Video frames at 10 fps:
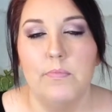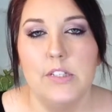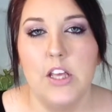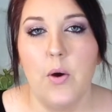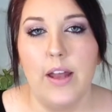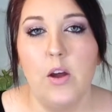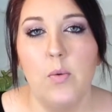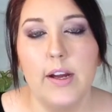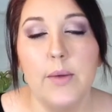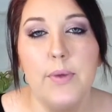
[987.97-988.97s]
So I
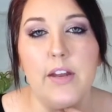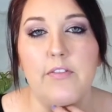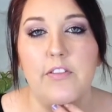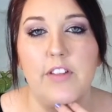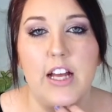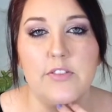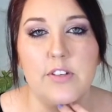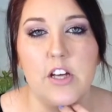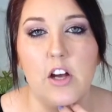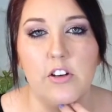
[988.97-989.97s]
don't recommend it for flash
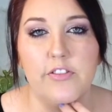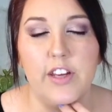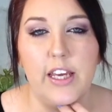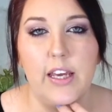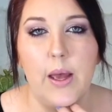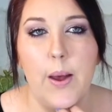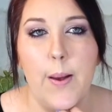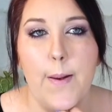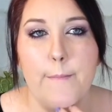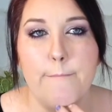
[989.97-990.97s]
photography,
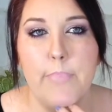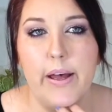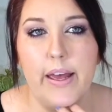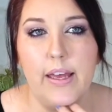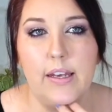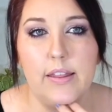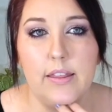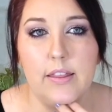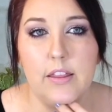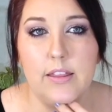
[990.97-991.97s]
but
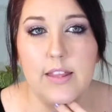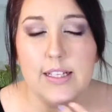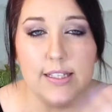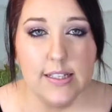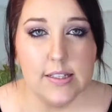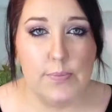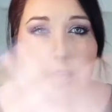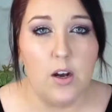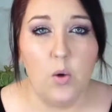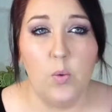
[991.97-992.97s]
this has
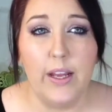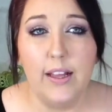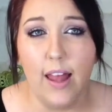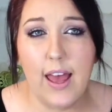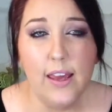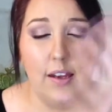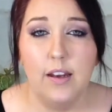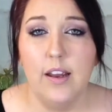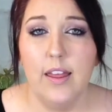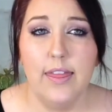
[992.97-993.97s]
been a ring
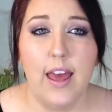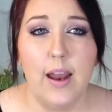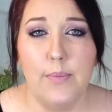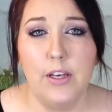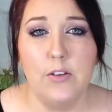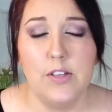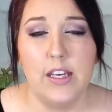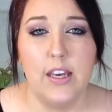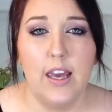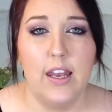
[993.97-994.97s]
light that I've been
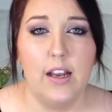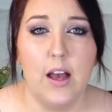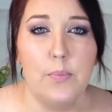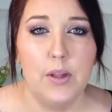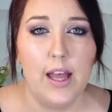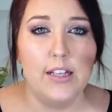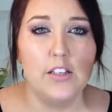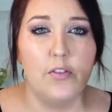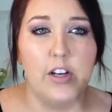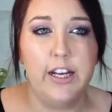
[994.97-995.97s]
using in a couple
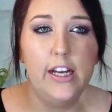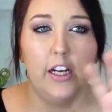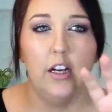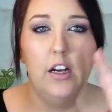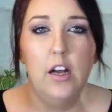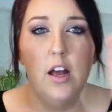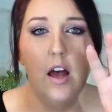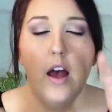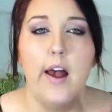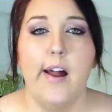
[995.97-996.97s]
lights over here.
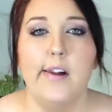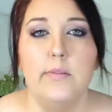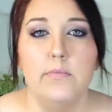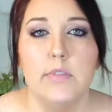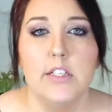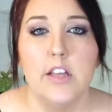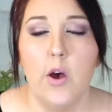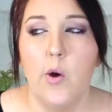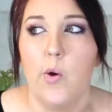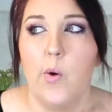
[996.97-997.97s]

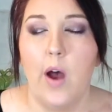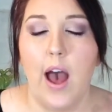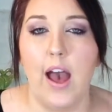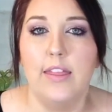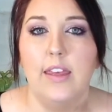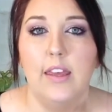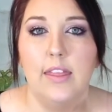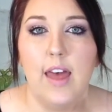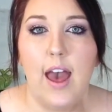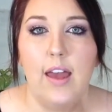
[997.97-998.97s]
So I
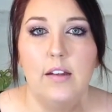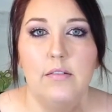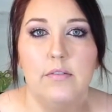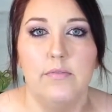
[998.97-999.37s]
think that